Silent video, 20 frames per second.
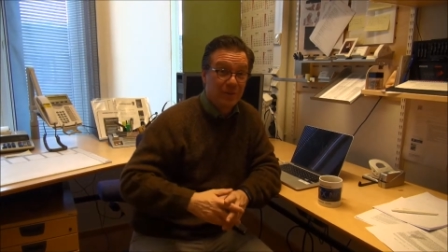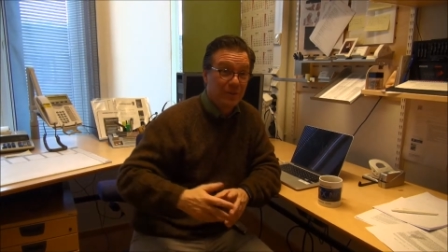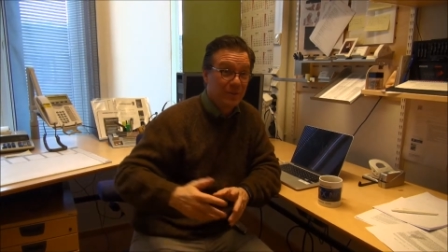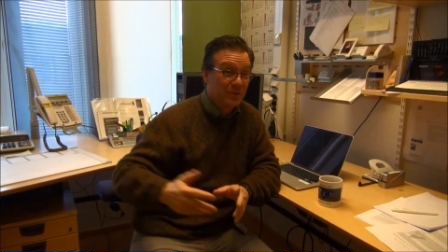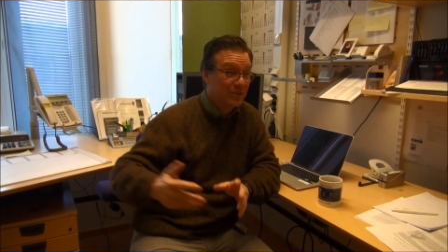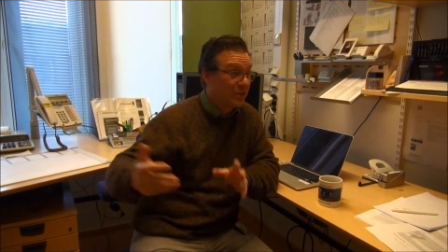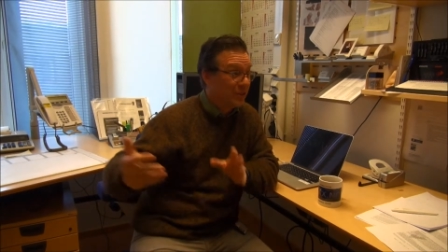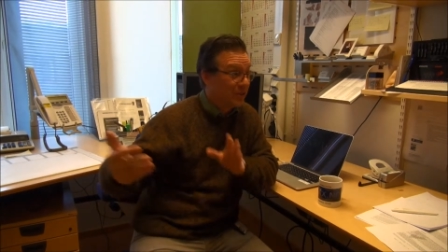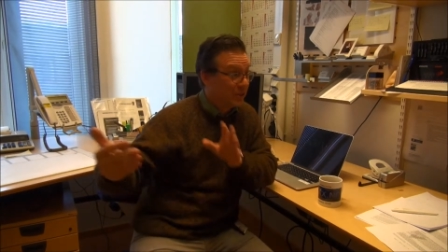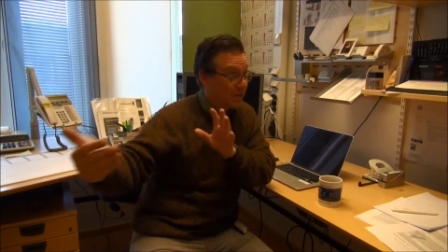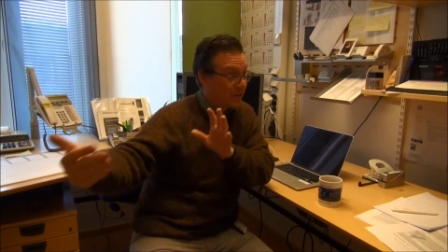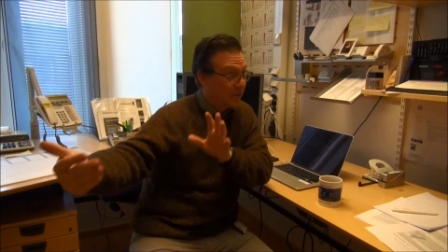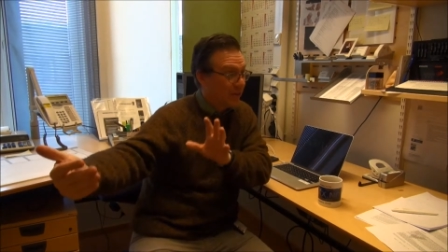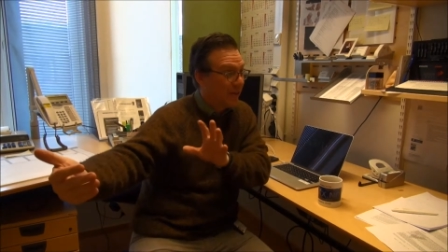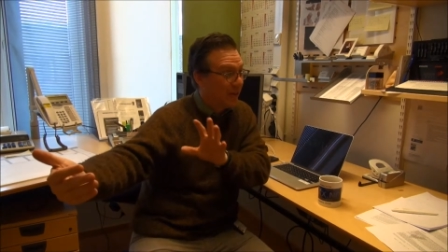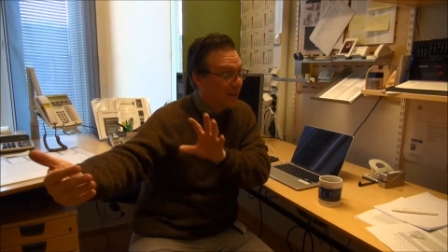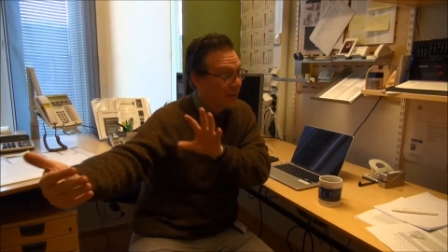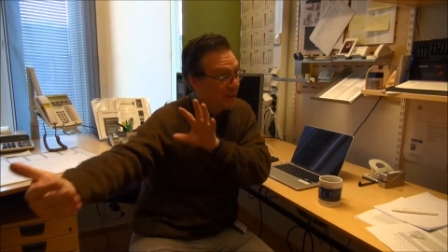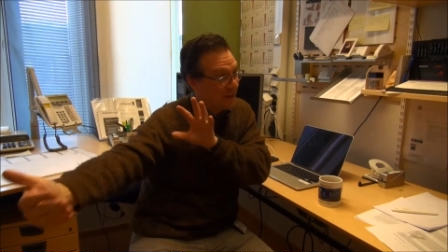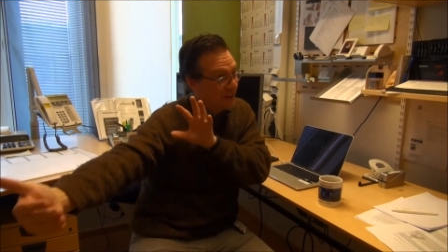who's an
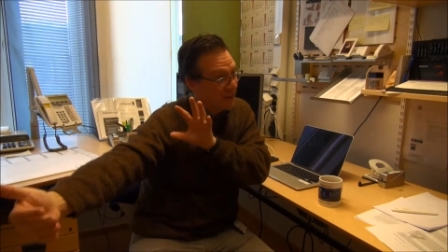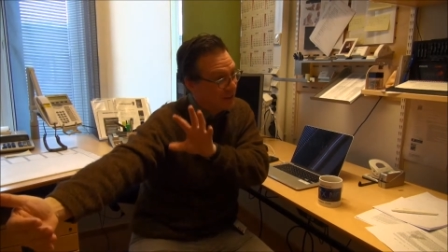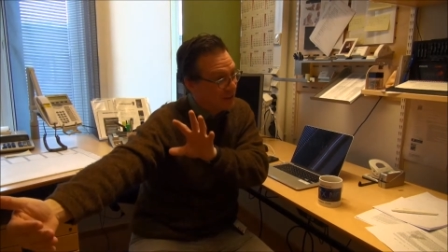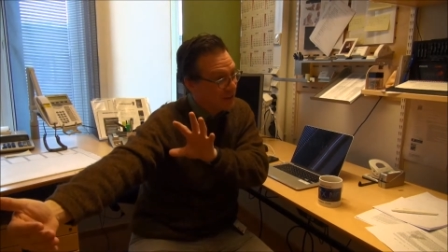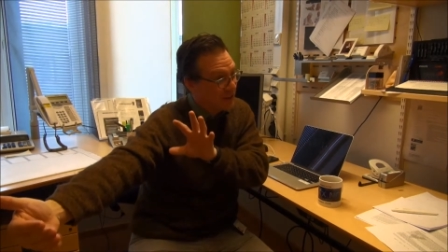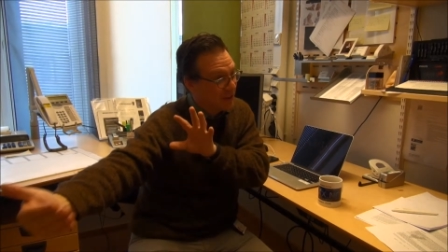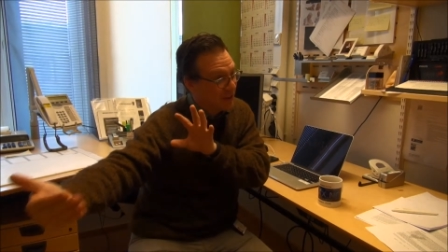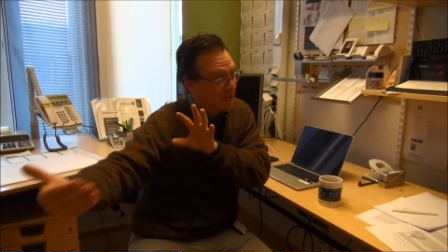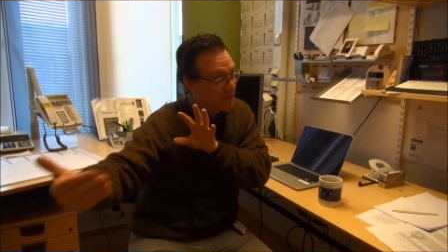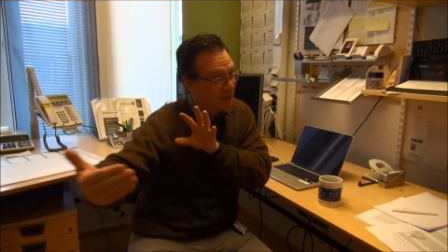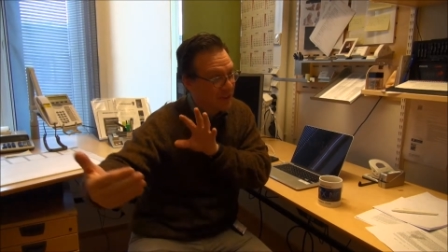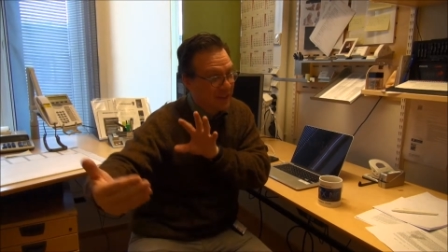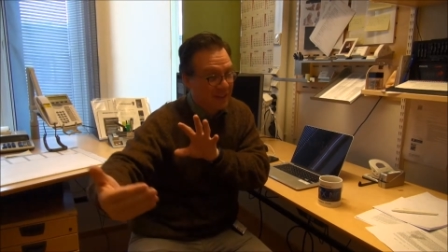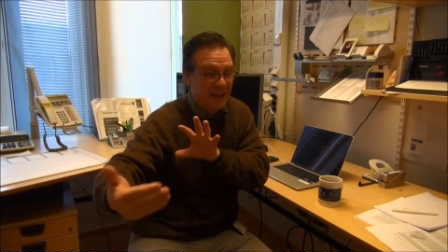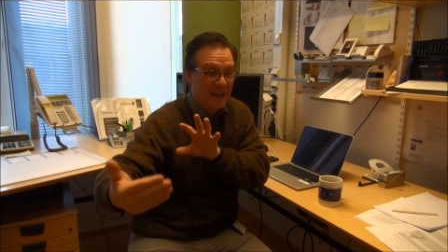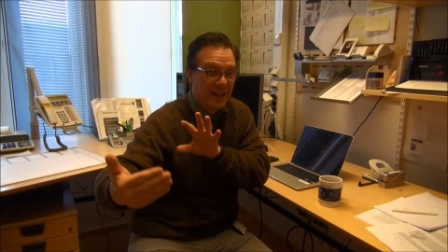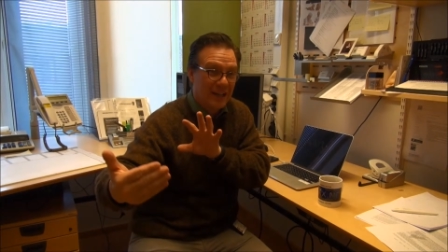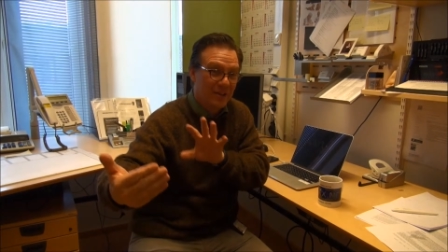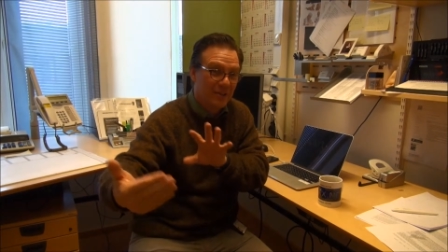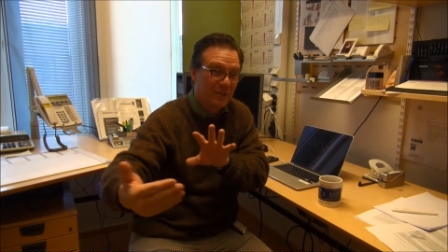historian, and he's going to bring
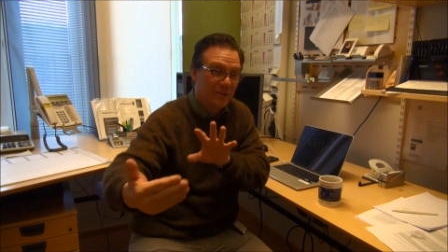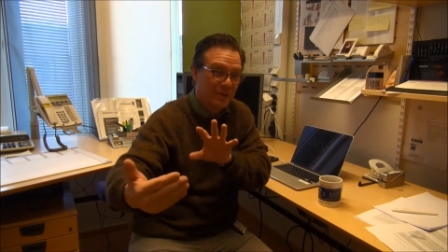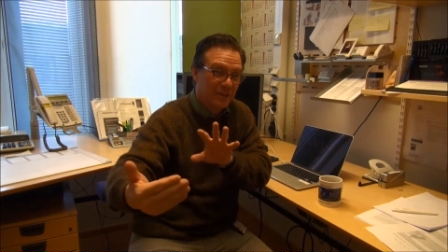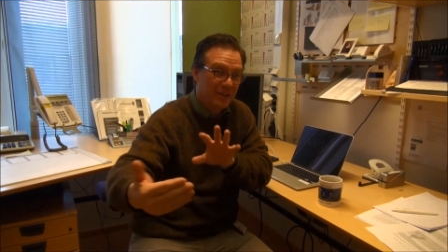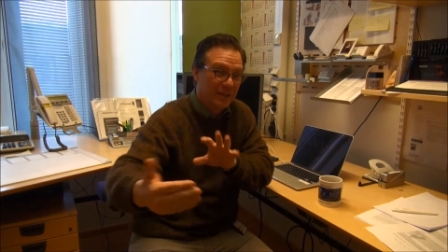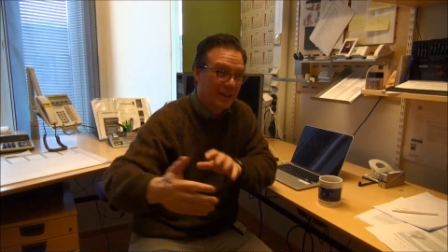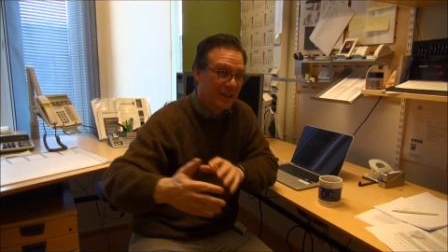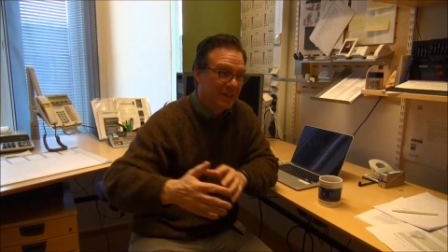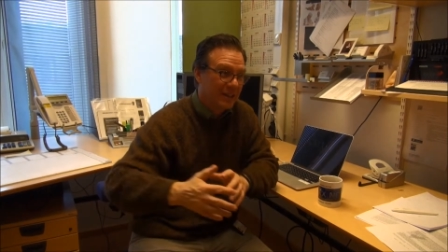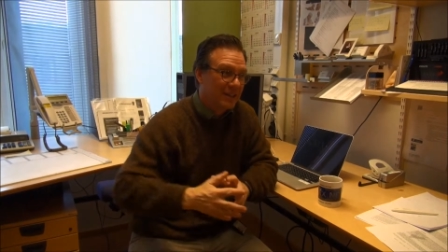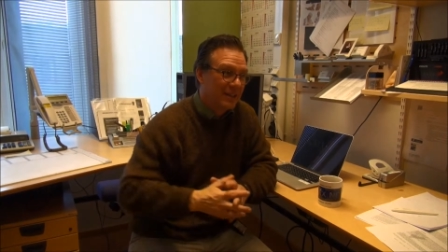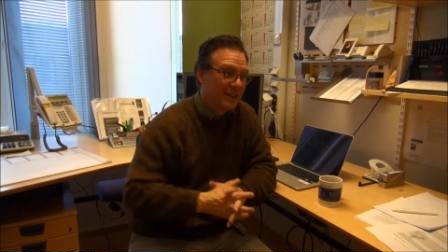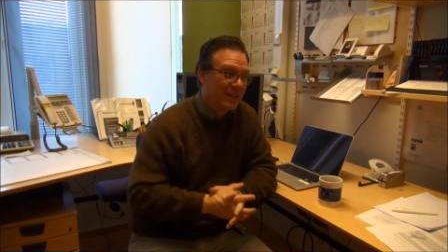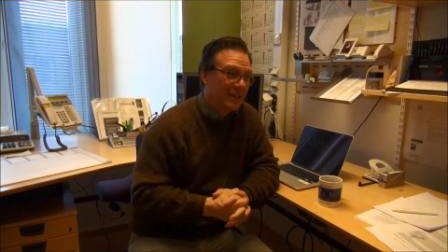that toolkit.